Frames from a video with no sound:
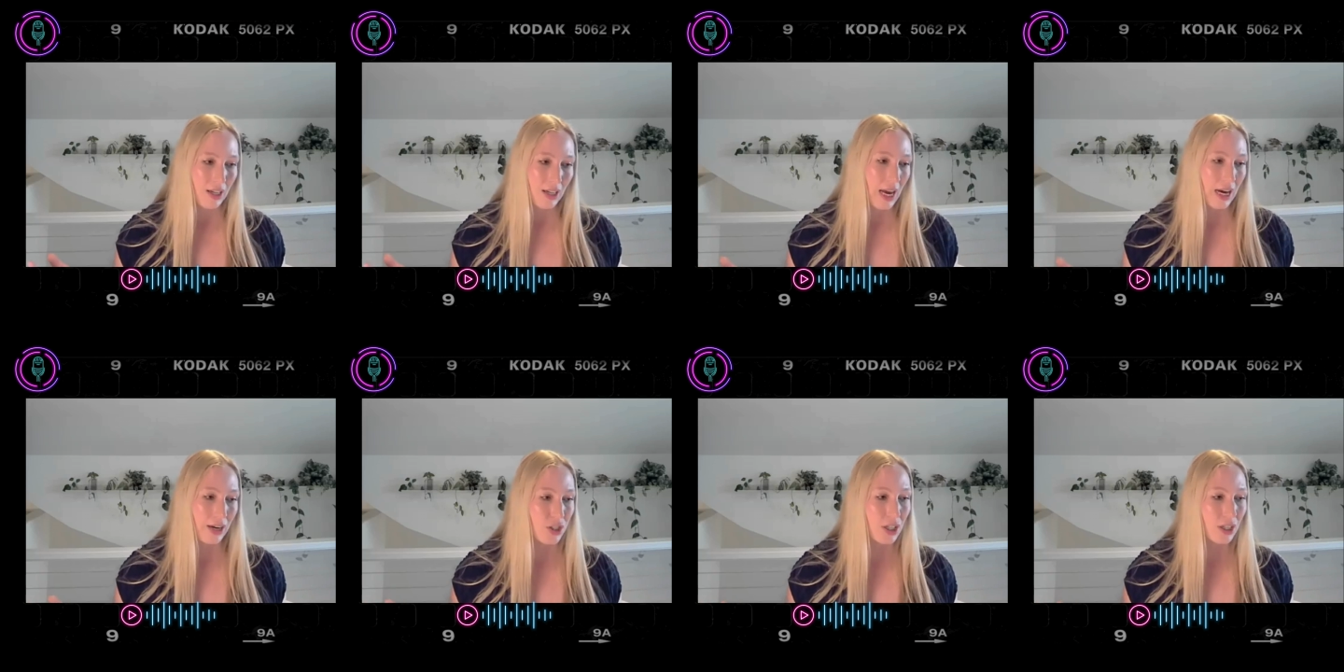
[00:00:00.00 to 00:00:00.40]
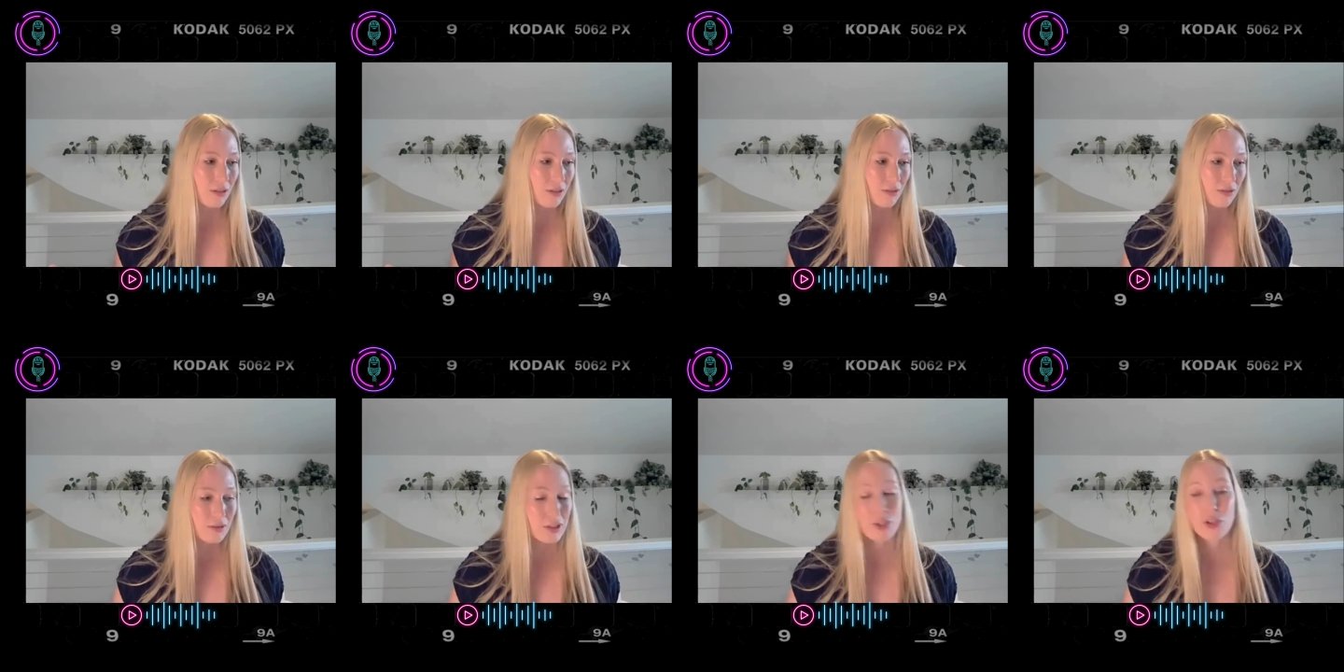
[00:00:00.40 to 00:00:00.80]
actually
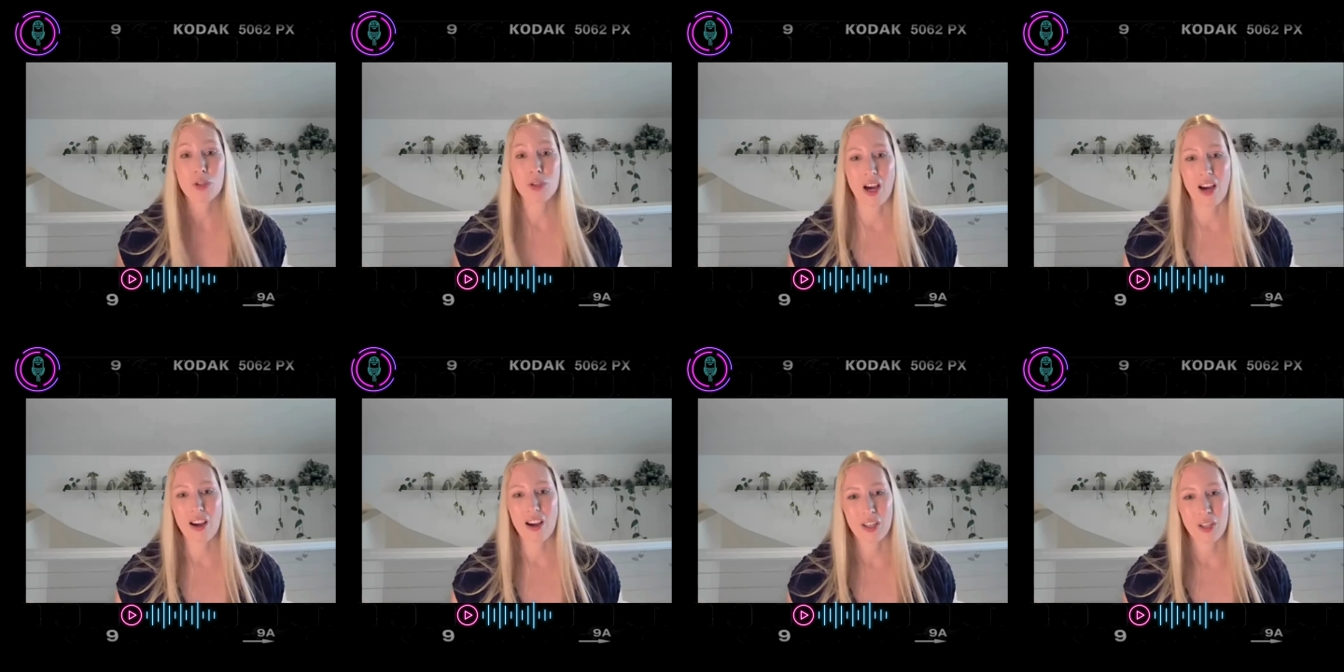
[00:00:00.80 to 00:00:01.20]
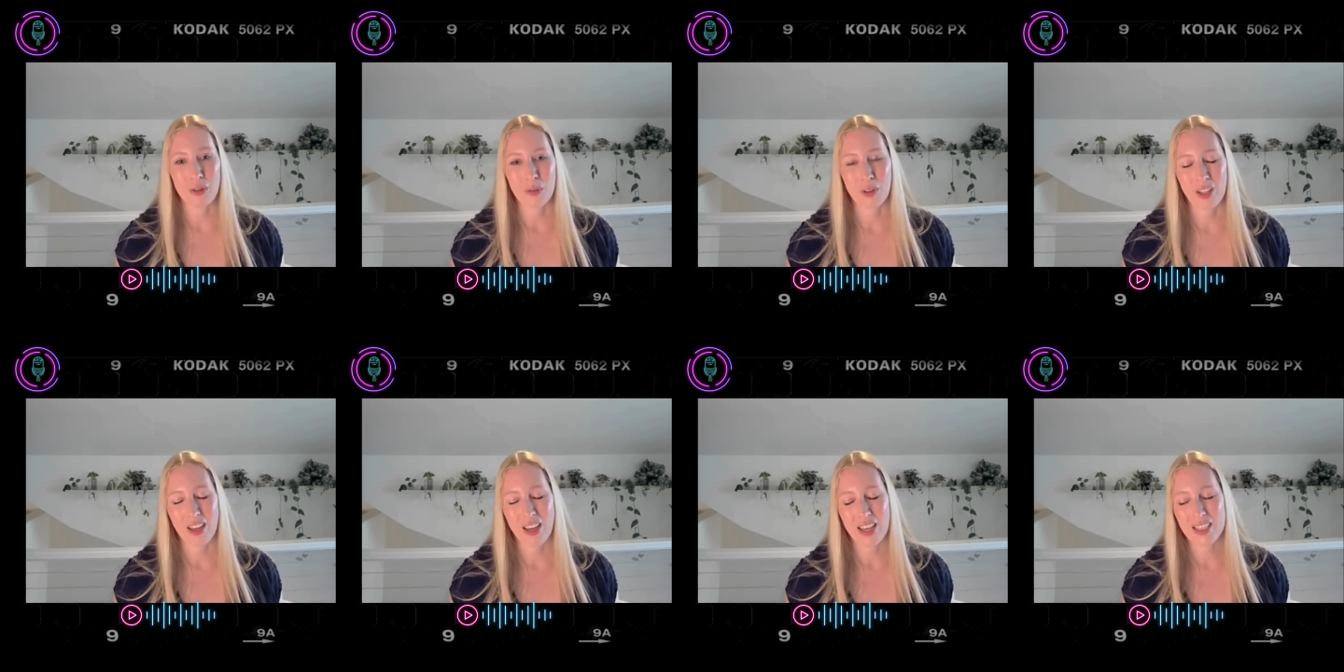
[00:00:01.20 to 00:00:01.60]
the society
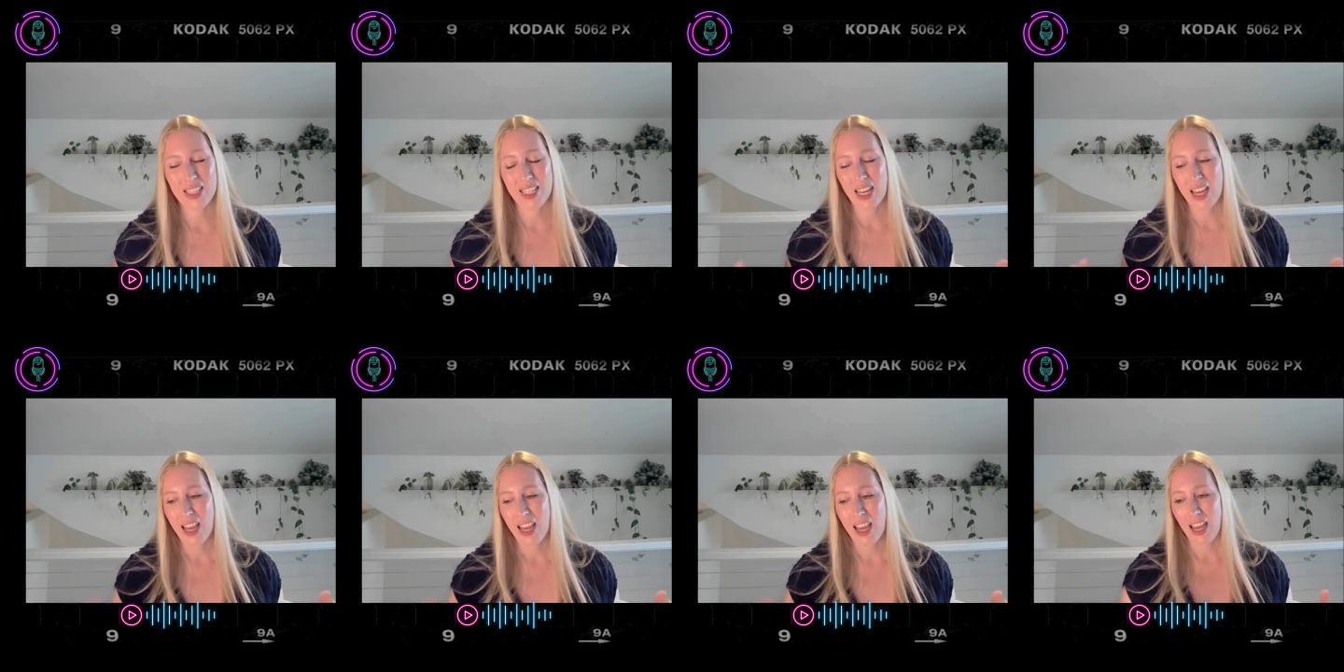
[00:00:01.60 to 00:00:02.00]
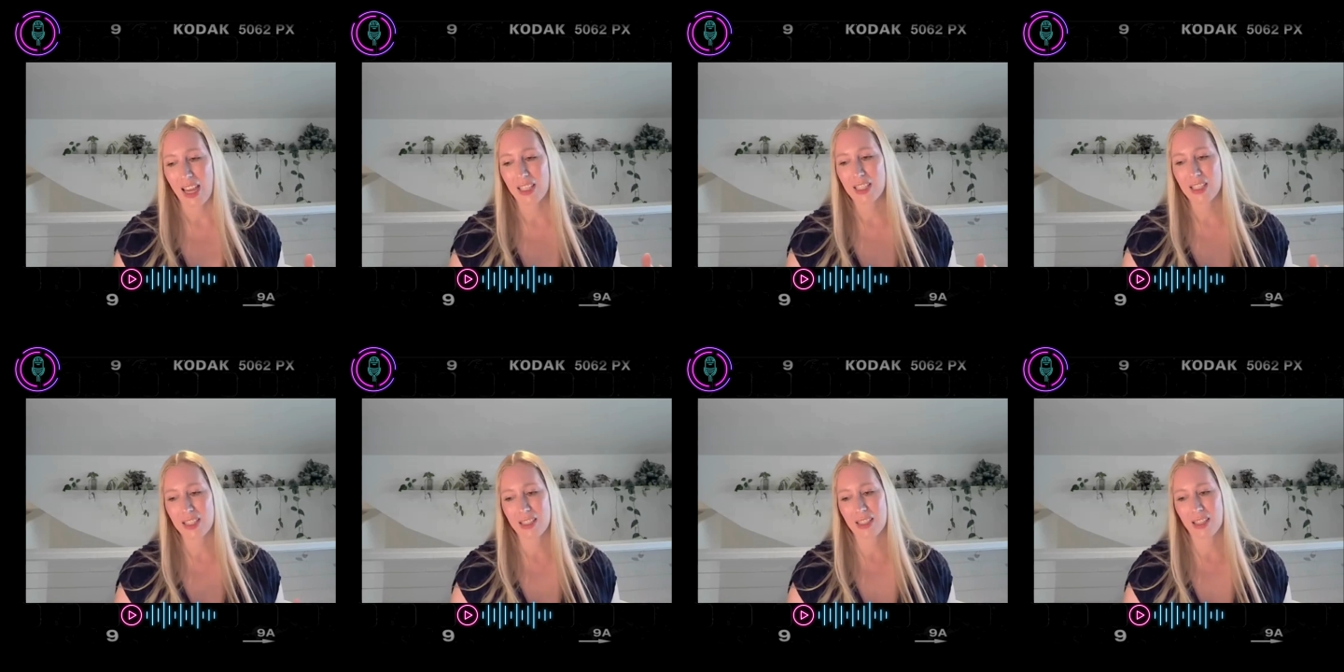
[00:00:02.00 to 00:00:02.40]
really, is that
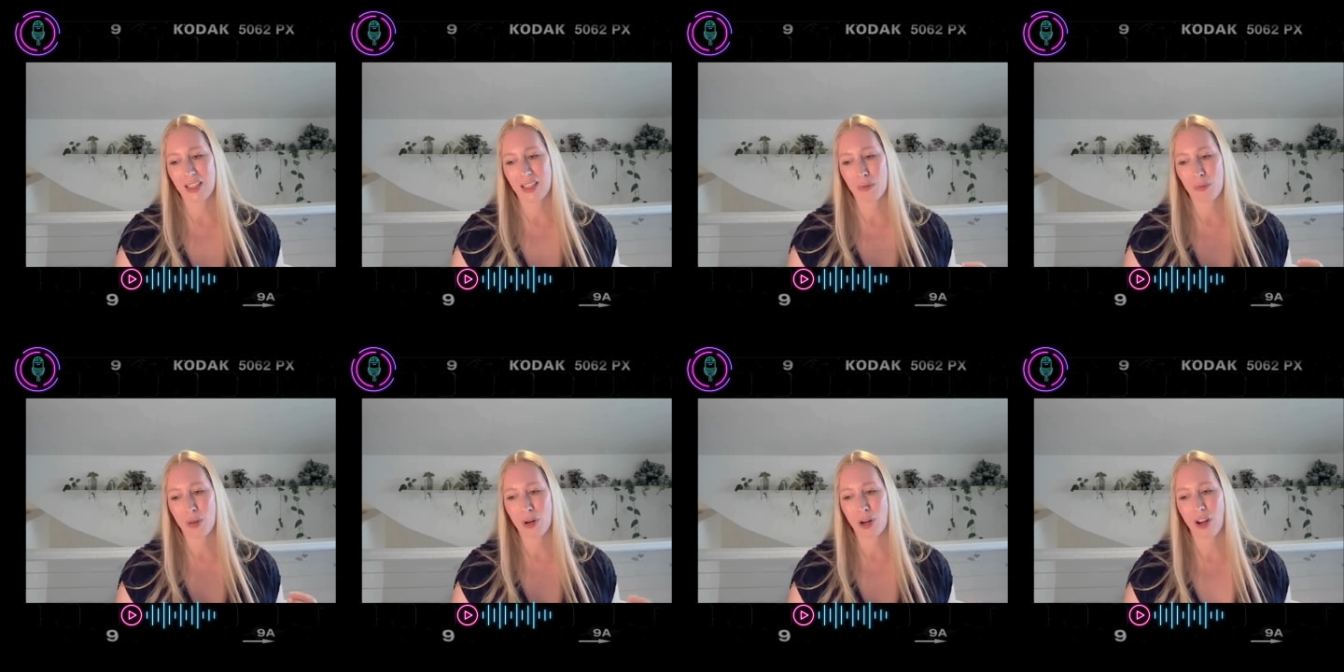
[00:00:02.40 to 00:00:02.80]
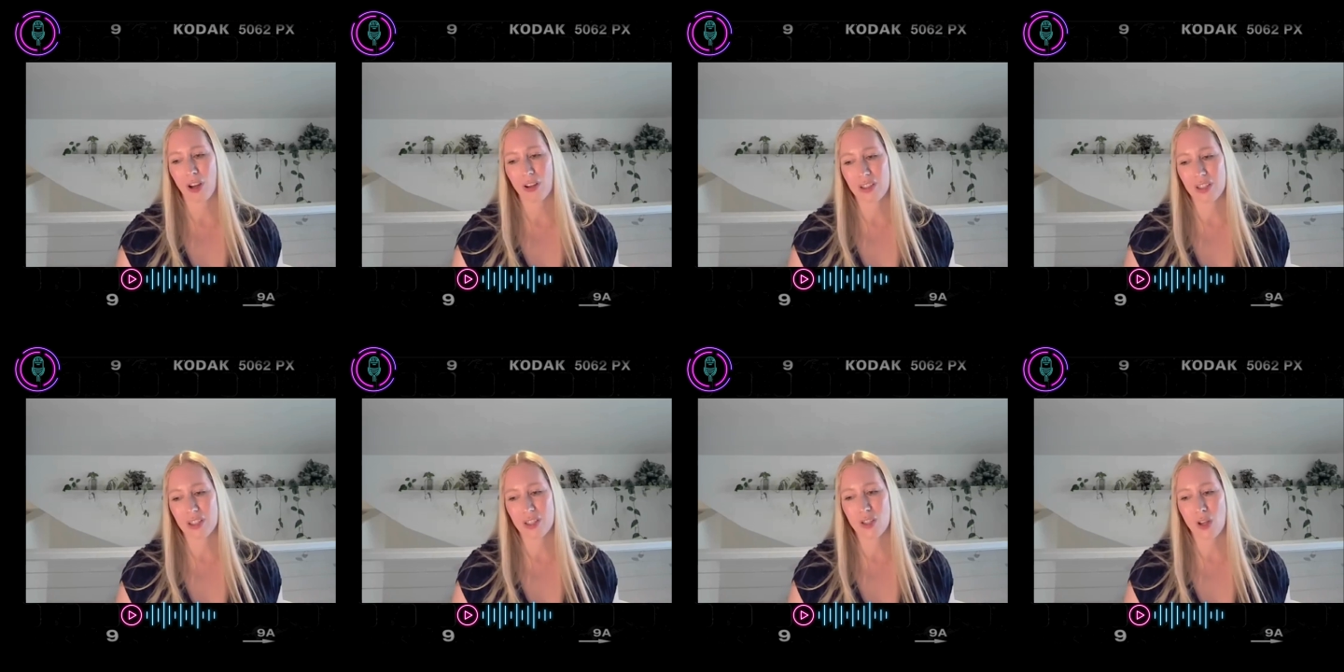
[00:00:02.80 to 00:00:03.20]
it's
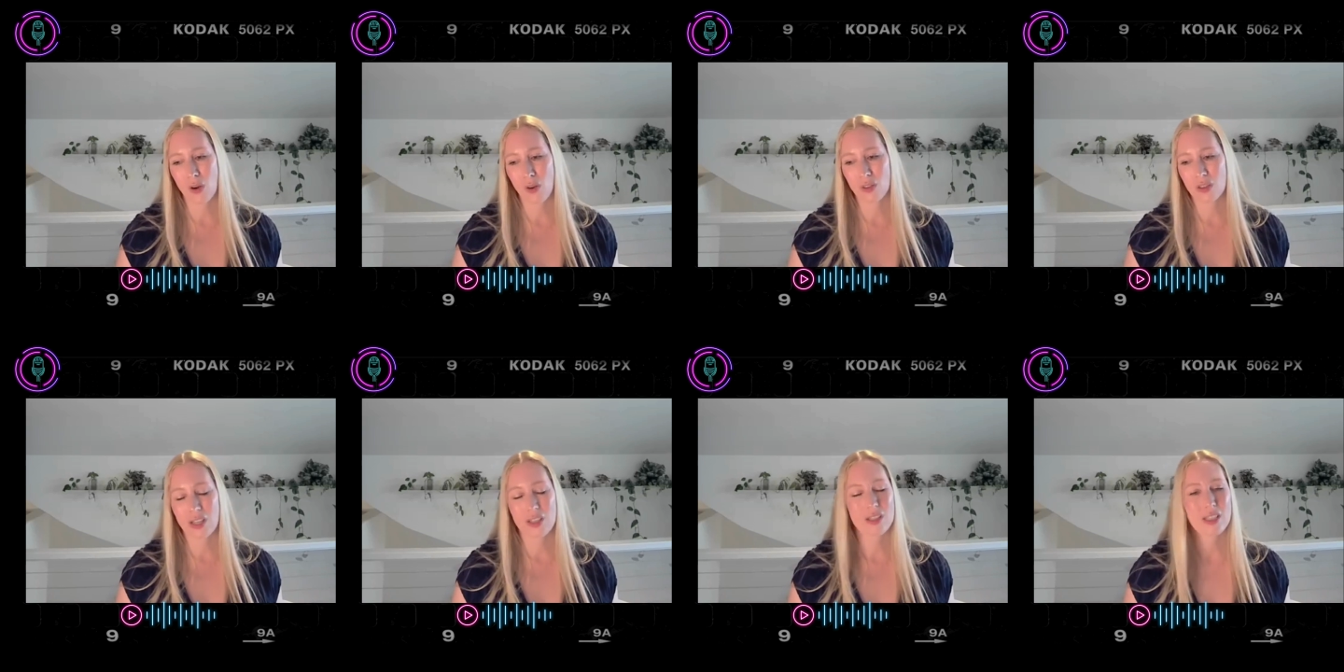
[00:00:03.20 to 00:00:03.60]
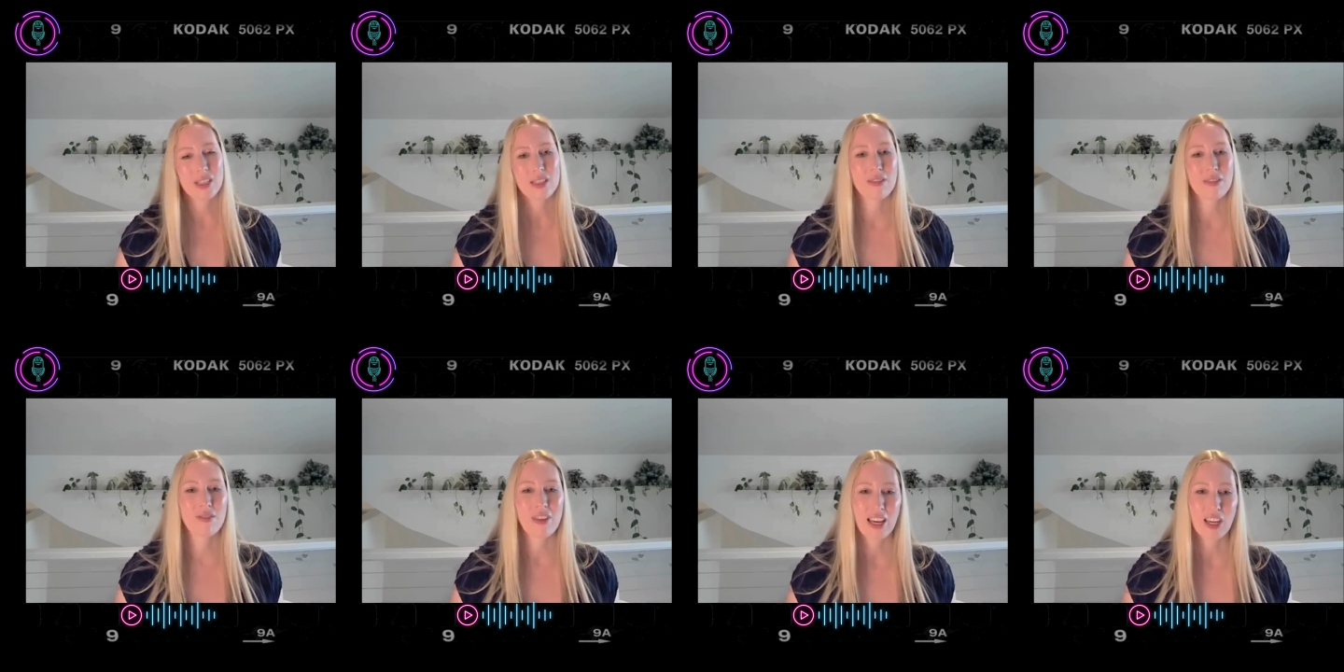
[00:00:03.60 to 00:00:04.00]
products don't
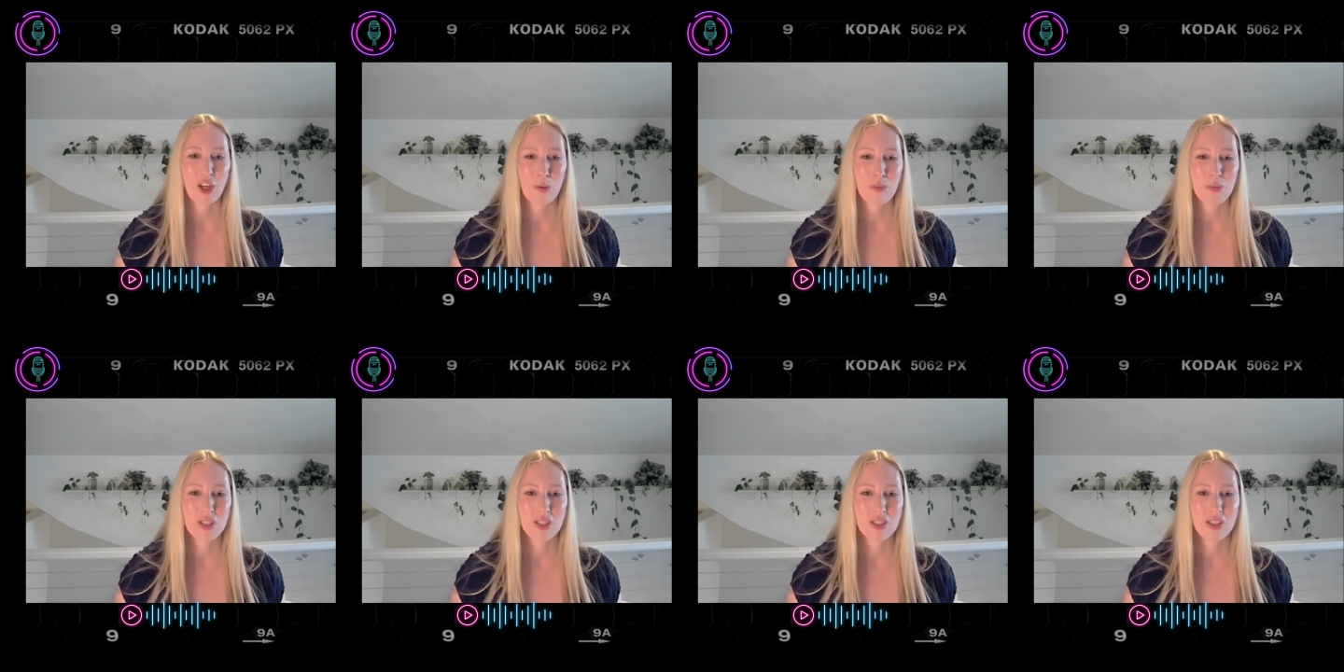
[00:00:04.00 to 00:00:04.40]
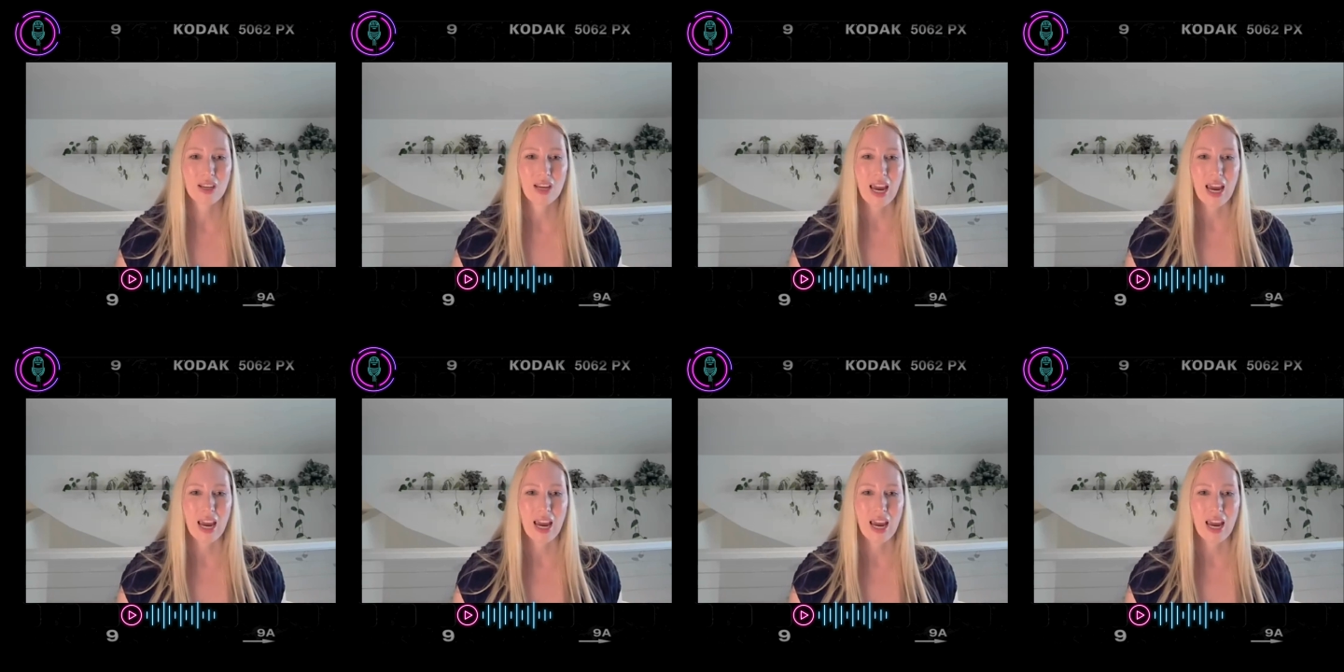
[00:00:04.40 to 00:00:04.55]
exist in vacuums.